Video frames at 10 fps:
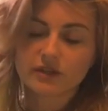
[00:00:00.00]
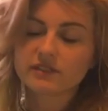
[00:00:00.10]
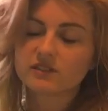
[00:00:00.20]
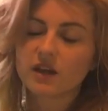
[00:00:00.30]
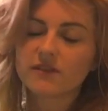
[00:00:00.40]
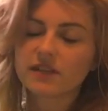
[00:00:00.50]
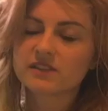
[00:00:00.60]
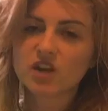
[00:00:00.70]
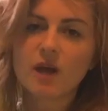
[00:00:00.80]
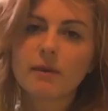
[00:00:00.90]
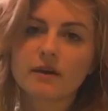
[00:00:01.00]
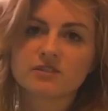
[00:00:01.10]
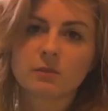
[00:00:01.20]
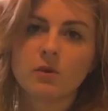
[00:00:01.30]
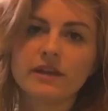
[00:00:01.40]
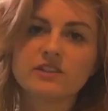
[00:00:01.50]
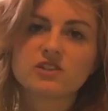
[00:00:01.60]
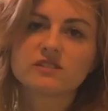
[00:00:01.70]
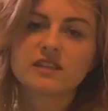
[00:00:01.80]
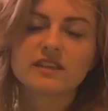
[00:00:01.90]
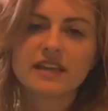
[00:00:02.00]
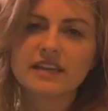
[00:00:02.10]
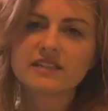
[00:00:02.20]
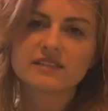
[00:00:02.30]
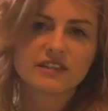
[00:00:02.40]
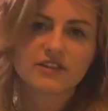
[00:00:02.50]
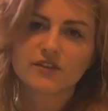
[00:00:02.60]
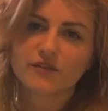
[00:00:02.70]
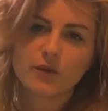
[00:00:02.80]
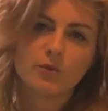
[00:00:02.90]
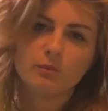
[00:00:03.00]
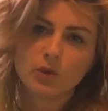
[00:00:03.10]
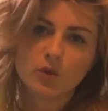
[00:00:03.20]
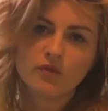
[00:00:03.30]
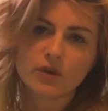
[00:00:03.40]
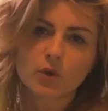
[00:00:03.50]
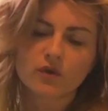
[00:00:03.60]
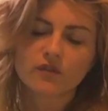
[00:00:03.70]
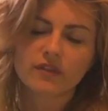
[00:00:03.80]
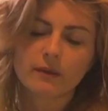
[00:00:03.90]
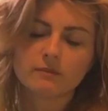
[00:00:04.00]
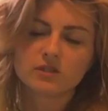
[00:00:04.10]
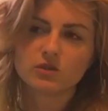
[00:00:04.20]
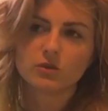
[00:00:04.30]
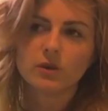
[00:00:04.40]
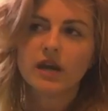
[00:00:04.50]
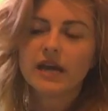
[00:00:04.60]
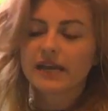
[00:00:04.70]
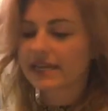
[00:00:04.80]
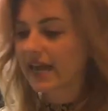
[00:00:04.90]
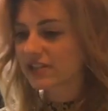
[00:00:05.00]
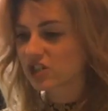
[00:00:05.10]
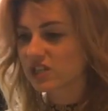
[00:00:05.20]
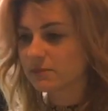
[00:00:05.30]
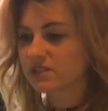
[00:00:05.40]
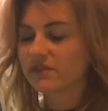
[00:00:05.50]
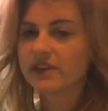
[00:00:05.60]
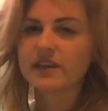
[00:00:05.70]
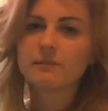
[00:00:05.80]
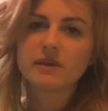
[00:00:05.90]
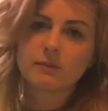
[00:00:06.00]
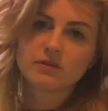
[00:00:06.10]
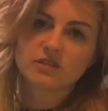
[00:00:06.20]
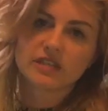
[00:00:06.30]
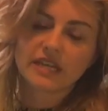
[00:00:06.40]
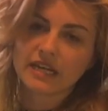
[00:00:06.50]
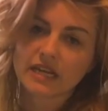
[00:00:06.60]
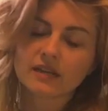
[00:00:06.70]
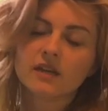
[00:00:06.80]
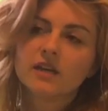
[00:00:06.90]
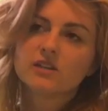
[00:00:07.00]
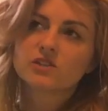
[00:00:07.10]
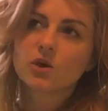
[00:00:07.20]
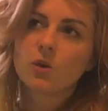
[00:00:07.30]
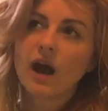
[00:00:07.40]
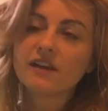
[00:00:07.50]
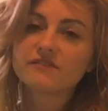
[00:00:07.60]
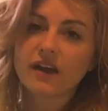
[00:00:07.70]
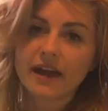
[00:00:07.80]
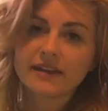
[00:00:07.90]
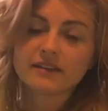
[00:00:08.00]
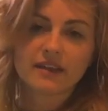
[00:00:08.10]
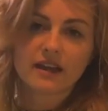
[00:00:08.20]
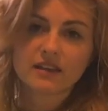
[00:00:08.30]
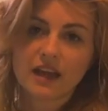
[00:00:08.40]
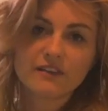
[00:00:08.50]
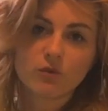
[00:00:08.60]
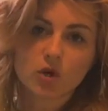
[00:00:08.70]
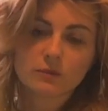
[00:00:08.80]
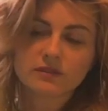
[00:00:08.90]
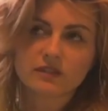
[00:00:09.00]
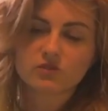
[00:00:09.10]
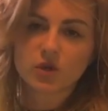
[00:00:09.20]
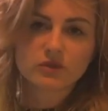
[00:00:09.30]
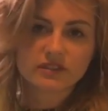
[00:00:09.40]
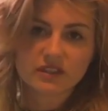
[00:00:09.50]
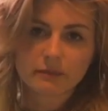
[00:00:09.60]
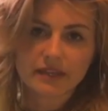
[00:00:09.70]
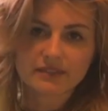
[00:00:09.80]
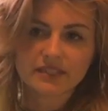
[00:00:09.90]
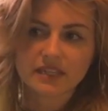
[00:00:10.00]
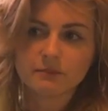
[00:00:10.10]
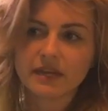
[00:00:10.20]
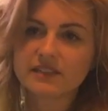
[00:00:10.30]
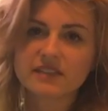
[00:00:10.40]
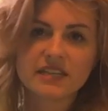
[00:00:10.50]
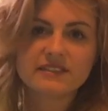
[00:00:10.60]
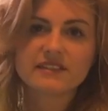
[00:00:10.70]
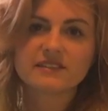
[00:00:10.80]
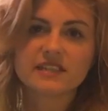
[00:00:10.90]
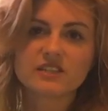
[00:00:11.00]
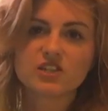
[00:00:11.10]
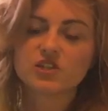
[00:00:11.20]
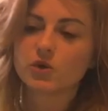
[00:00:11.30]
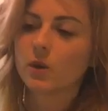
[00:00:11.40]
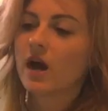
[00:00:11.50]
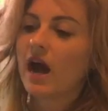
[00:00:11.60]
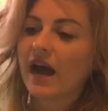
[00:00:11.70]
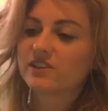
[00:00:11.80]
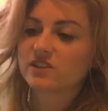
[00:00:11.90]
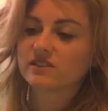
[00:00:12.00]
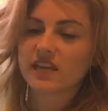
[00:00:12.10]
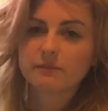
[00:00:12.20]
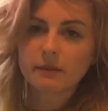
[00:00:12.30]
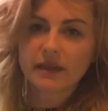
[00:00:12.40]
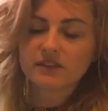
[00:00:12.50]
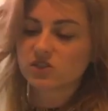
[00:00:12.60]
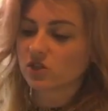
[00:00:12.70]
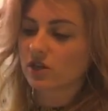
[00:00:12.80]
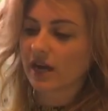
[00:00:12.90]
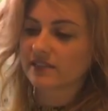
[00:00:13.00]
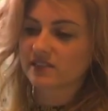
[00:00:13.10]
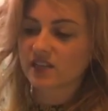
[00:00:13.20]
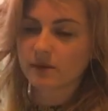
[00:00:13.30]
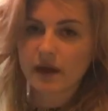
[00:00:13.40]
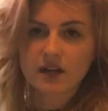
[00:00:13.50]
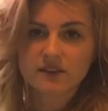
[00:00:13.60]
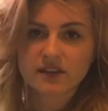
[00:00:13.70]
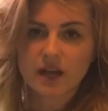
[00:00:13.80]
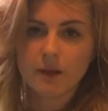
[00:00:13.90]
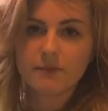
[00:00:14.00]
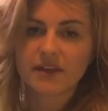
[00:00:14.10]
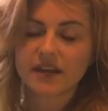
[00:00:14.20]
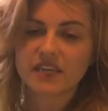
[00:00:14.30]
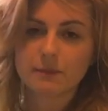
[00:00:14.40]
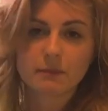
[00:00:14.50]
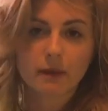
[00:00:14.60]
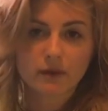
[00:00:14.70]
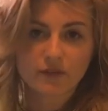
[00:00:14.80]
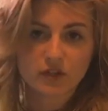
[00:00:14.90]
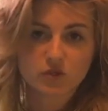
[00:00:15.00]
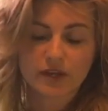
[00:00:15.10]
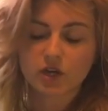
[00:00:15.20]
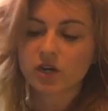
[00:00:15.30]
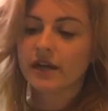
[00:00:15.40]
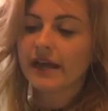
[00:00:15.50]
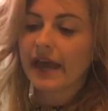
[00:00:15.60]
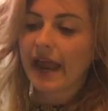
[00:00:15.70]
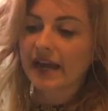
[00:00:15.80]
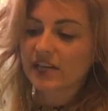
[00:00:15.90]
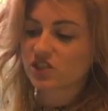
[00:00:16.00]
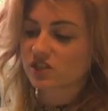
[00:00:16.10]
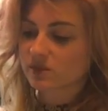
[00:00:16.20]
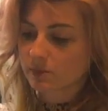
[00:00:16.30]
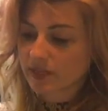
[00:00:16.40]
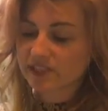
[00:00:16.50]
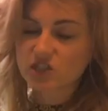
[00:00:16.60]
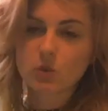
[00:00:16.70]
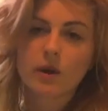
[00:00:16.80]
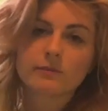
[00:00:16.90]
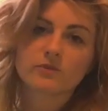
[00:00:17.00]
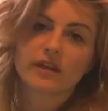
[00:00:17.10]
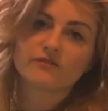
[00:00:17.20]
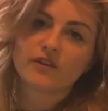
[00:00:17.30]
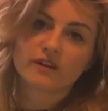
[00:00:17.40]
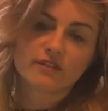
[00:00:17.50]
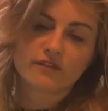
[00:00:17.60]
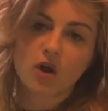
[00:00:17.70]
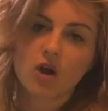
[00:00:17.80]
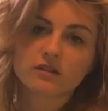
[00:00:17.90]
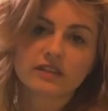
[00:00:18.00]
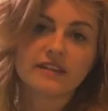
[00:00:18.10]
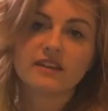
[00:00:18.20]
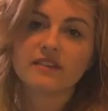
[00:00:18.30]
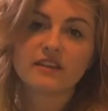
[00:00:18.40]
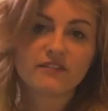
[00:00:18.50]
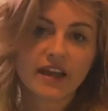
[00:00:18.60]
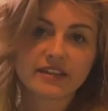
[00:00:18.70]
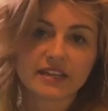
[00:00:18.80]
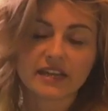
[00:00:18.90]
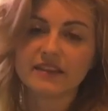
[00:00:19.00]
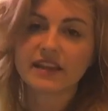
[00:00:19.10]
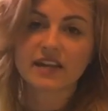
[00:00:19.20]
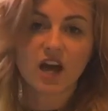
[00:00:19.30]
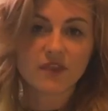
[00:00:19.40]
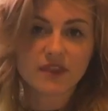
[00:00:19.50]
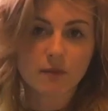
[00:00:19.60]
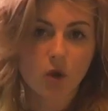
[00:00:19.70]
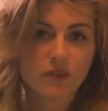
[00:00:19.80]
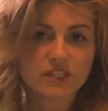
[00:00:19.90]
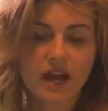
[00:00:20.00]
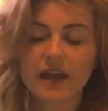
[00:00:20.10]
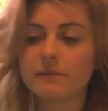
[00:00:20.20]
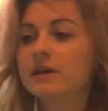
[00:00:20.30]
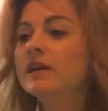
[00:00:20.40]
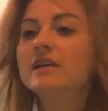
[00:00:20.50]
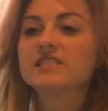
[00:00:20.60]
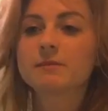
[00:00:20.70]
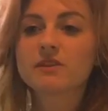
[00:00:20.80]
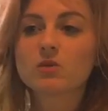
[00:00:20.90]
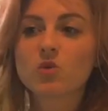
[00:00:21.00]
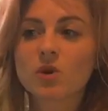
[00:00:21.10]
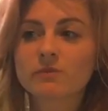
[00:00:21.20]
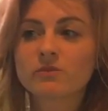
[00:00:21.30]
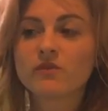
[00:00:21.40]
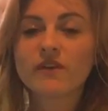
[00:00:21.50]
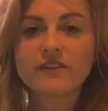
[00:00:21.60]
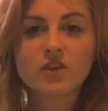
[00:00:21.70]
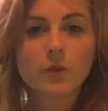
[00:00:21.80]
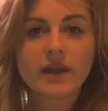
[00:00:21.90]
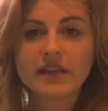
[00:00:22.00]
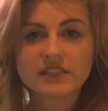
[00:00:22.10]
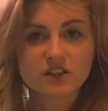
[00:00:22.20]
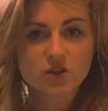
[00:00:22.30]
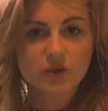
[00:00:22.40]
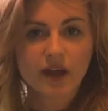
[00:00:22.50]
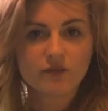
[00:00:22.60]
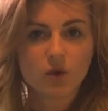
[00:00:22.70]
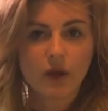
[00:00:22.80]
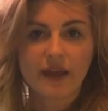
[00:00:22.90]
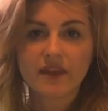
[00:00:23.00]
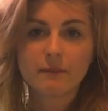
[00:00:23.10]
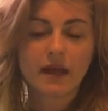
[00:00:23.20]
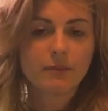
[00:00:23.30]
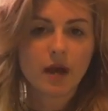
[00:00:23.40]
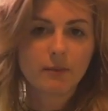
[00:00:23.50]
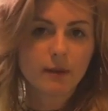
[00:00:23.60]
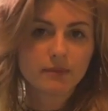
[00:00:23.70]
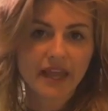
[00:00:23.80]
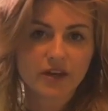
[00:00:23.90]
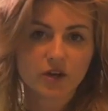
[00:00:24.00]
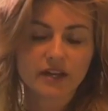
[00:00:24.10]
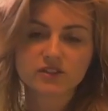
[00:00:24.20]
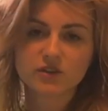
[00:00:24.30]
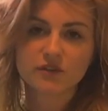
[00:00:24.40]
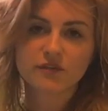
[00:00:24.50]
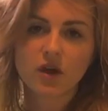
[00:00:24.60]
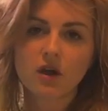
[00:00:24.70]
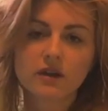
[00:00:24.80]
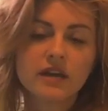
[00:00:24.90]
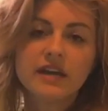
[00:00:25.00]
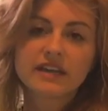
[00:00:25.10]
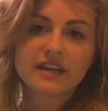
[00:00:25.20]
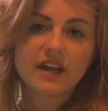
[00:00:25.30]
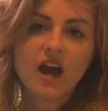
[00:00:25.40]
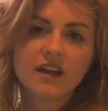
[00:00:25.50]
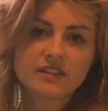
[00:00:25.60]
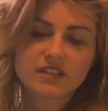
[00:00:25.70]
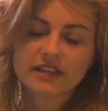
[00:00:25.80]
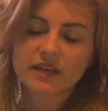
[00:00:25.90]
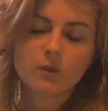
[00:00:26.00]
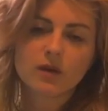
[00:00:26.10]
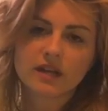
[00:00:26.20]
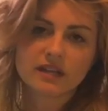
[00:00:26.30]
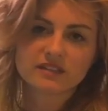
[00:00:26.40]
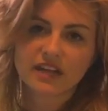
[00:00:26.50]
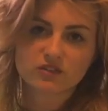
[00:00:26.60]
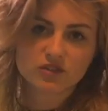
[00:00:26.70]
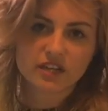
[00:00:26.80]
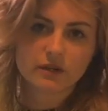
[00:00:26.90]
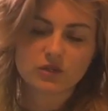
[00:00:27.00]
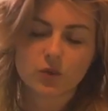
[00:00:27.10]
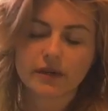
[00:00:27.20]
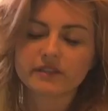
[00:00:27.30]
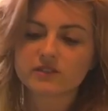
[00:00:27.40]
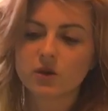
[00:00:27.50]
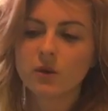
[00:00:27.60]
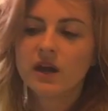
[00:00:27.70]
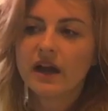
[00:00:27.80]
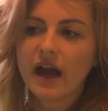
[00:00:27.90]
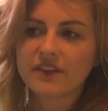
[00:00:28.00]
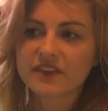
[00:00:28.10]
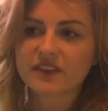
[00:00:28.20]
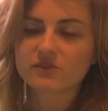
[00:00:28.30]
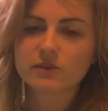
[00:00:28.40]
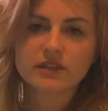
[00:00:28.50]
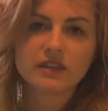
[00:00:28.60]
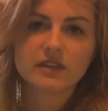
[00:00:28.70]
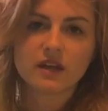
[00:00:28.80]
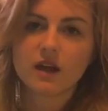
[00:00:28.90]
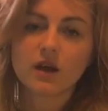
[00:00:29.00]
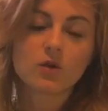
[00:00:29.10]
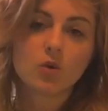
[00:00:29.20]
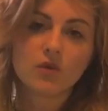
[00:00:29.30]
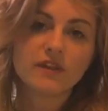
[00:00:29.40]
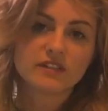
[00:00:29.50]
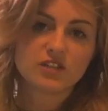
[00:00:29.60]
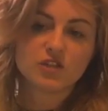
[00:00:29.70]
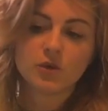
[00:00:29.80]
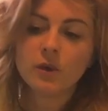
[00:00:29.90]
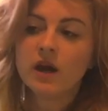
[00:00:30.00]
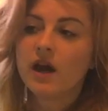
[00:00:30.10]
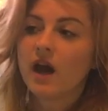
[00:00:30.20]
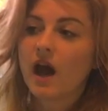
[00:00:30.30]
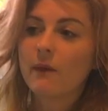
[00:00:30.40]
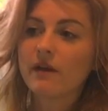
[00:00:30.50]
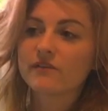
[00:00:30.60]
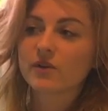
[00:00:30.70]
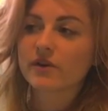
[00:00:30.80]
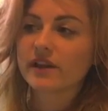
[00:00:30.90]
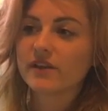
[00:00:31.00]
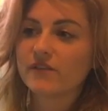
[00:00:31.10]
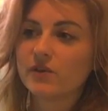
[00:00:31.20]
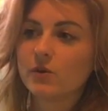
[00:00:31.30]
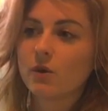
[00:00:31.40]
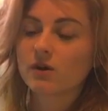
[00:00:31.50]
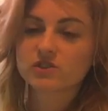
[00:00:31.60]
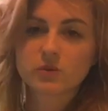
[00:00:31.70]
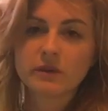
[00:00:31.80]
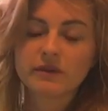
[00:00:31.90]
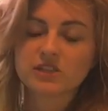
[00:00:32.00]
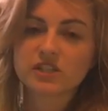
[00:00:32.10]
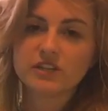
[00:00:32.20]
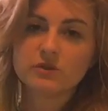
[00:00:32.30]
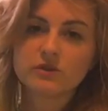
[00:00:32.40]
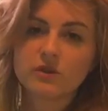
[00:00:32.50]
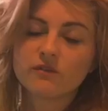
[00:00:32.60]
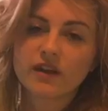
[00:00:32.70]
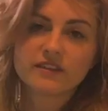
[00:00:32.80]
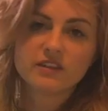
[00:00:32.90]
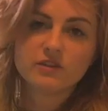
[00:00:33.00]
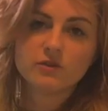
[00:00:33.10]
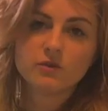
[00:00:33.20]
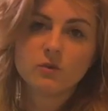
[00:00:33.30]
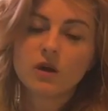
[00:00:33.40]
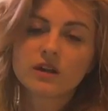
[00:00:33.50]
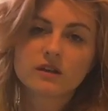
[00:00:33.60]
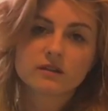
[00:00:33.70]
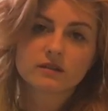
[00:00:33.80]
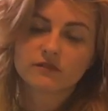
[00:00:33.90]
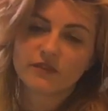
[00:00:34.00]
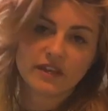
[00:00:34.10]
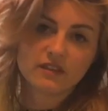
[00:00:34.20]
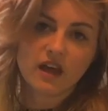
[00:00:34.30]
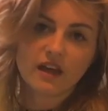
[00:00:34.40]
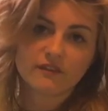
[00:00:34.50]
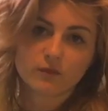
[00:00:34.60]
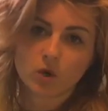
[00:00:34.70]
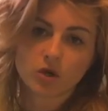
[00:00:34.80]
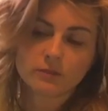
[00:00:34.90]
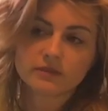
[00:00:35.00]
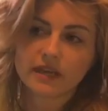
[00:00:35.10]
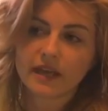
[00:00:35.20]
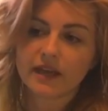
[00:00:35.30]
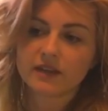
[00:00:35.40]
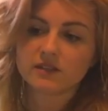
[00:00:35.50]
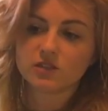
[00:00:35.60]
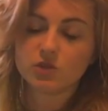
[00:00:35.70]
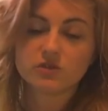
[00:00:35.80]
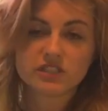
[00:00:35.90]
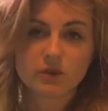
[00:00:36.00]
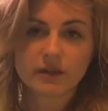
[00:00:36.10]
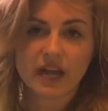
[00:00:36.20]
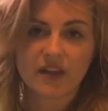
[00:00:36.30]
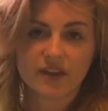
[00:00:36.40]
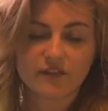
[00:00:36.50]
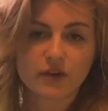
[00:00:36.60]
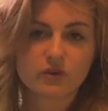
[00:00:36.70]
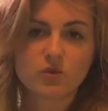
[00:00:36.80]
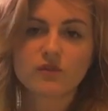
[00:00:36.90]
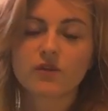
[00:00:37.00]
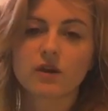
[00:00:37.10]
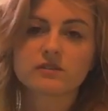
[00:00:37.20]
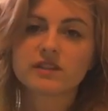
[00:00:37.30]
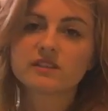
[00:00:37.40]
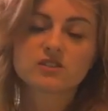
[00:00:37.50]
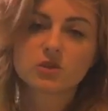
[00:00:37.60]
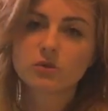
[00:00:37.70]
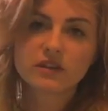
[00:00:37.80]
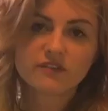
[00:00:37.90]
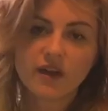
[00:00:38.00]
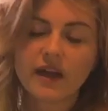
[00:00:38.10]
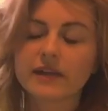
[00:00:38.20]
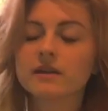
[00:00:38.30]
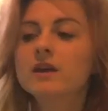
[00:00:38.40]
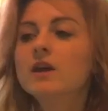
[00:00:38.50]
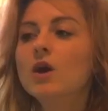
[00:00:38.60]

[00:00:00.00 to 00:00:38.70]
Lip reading: It's not that it's not possible, it's just that they need to see their food move in order for them to catch a glimpse of it and be able to eat it. So I find that live worms, as gross as it may seem, it's the easiest thing to do. I just take my baster, I suck them out of the cup that I keep in my refrigerator, and I just place the worms right in front of the frogs. And then they find it, and they can hunt them all the time. Some of the worms will find their way into the gravel and they might pop up later, and so your frog can hunt like it would in its natural territory. So I think that's really a cool thing to do. However, if you are squeamish and you don't find that you want to feed live worms and you still want to have African dwarf frogs, that's totally fine.